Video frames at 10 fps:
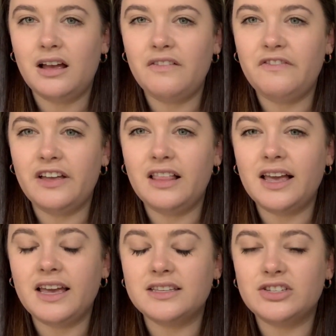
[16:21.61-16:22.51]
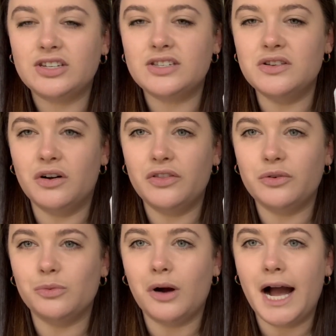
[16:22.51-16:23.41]
feel like it's just not the
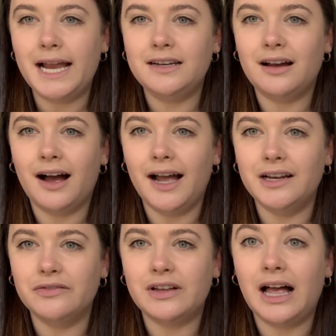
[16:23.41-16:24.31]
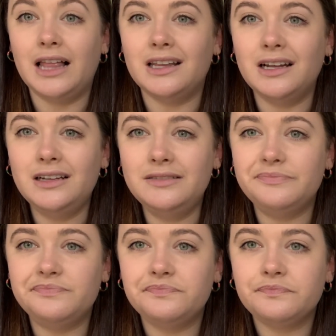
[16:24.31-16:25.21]
right kind of color.
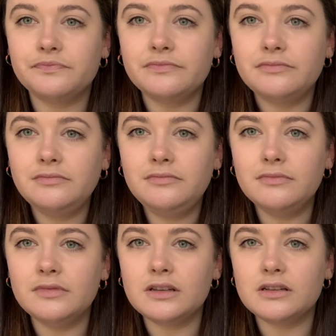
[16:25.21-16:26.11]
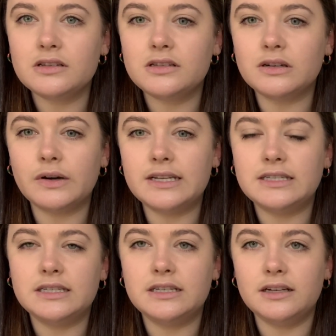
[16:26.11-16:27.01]
So I
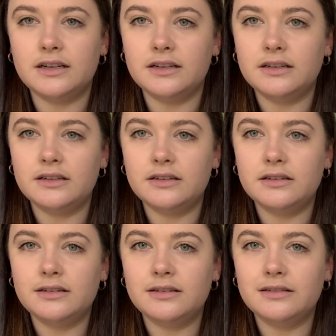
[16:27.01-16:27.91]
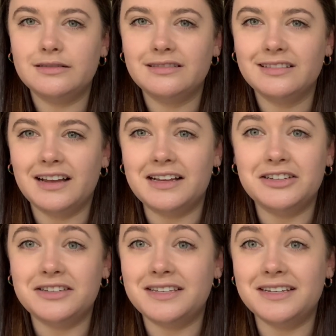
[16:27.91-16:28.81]
didn't. I
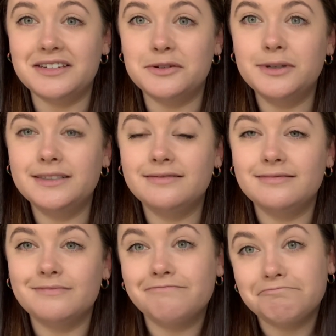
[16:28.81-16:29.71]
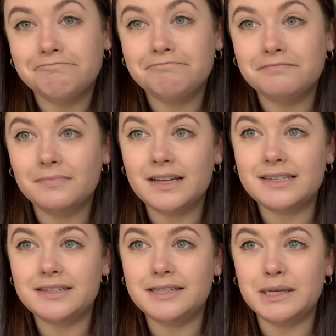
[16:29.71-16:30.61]
just didn't do it. I
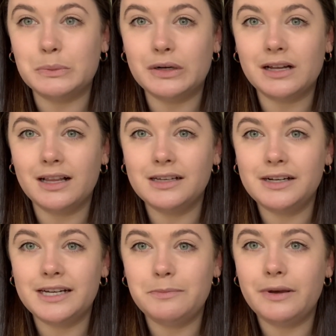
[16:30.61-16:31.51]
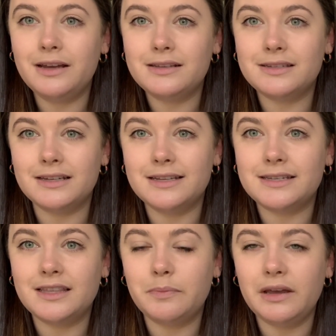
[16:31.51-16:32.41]
said to Tim what color and he picked and he
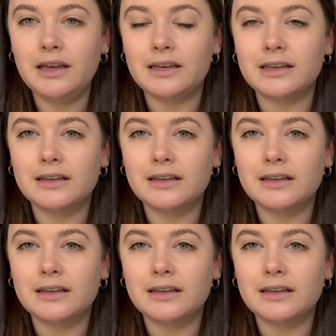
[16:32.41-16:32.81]
said the pink.